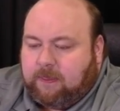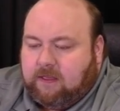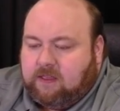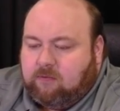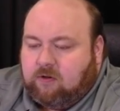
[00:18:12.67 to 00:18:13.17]

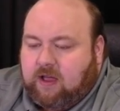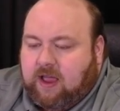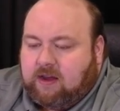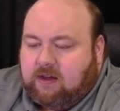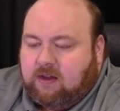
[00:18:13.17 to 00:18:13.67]
And then we'll
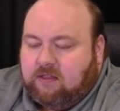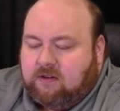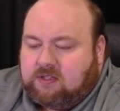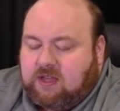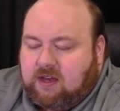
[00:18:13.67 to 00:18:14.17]
add
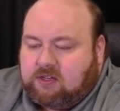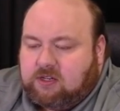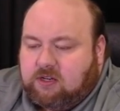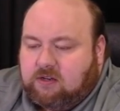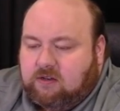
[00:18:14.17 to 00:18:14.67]
another
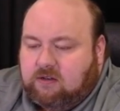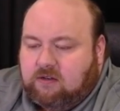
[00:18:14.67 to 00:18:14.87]
section.